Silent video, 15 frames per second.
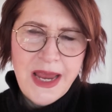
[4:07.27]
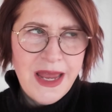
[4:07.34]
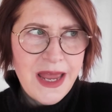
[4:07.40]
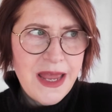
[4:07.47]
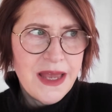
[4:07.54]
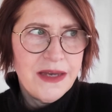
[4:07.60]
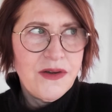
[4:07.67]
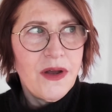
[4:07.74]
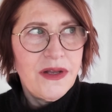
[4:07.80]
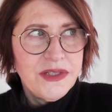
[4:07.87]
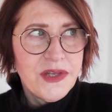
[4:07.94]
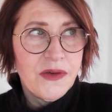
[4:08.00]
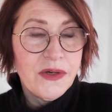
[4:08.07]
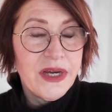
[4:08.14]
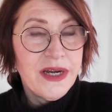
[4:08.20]
And
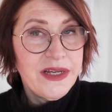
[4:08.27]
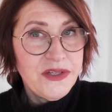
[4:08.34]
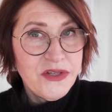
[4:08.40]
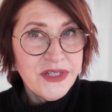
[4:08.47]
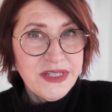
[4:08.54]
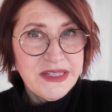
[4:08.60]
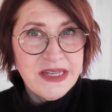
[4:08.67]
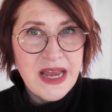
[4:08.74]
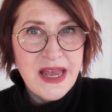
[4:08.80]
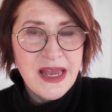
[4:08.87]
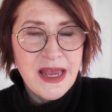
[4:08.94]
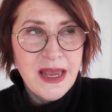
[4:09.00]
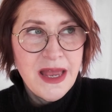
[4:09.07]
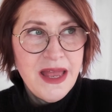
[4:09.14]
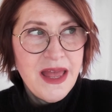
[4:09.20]
also, can I just
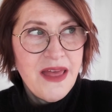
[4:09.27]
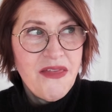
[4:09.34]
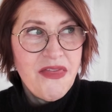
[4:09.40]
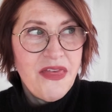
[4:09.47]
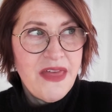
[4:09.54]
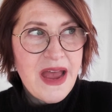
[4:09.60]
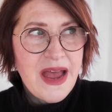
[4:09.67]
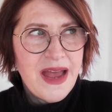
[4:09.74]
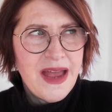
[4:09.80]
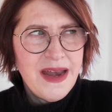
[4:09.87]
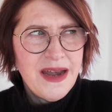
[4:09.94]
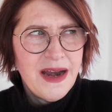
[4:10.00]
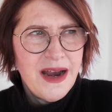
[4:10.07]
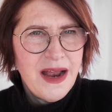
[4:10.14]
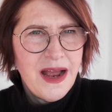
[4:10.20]
say
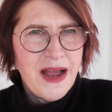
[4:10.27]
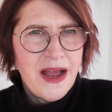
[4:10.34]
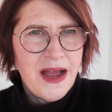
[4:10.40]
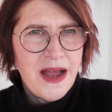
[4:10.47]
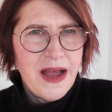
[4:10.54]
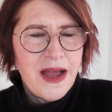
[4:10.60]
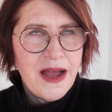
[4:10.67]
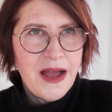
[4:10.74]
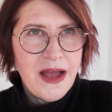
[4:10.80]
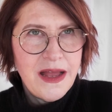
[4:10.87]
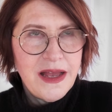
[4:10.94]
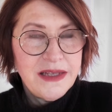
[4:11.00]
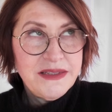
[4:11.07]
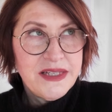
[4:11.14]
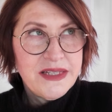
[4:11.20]
that
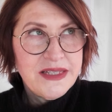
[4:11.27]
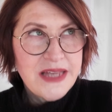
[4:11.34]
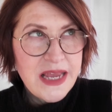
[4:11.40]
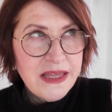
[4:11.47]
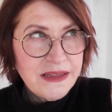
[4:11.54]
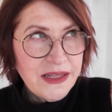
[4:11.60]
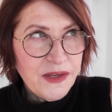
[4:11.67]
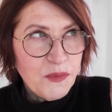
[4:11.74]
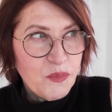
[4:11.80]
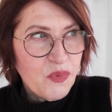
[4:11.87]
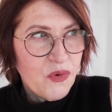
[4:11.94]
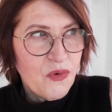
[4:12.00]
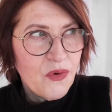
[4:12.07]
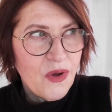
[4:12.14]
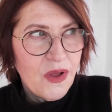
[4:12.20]
a sailing
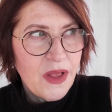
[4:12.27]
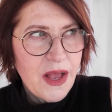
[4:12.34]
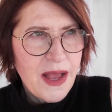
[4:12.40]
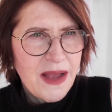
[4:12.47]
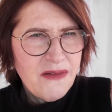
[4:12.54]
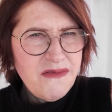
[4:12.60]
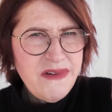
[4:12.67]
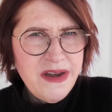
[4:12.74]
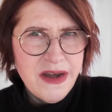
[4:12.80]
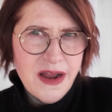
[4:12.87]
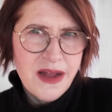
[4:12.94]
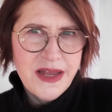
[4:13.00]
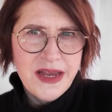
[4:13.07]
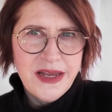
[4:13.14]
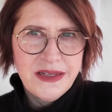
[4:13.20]
pool, how
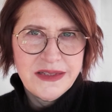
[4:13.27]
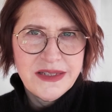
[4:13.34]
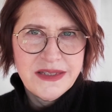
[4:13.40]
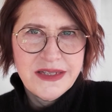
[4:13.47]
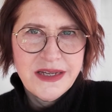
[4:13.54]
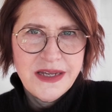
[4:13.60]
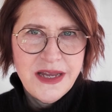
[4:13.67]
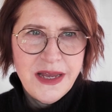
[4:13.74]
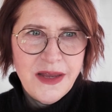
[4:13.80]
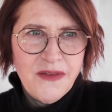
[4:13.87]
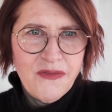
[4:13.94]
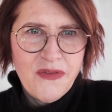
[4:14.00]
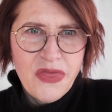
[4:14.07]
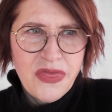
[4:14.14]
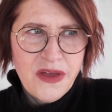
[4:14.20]
nice
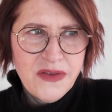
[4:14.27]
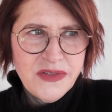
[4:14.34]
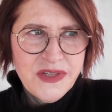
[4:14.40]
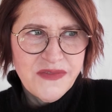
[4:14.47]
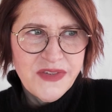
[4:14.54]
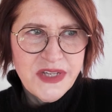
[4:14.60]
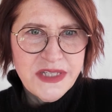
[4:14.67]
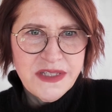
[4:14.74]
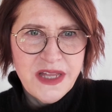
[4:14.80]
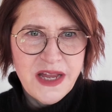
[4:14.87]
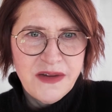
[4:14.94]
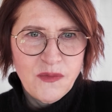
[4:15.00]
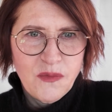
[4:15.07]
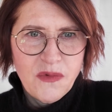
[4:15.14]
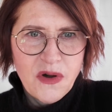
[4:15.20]
for those of us
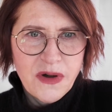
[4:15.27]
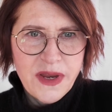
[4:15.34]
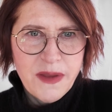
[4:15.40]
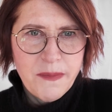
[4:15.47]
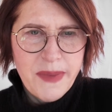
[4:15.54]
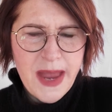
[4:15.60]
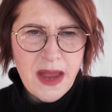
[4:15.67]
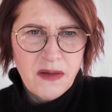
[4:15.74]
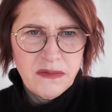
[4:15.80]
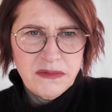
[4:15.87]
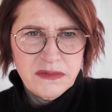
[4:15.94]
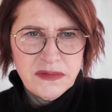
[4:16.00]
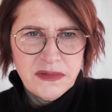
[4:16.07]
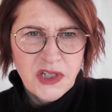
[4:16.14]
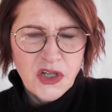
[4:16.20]
that worry about
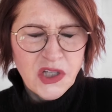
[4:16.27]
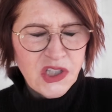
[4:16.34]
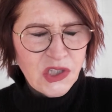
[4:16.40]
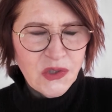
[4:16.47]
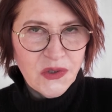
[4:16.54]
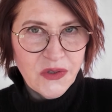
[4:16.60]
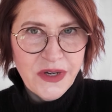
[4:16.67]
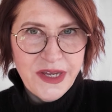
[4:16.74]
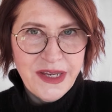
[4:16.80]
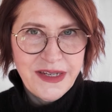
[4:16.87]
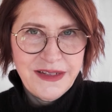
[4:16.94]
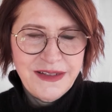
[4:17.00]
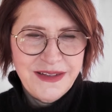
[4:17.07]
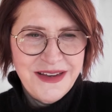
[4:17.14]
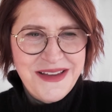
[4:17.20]
chlorine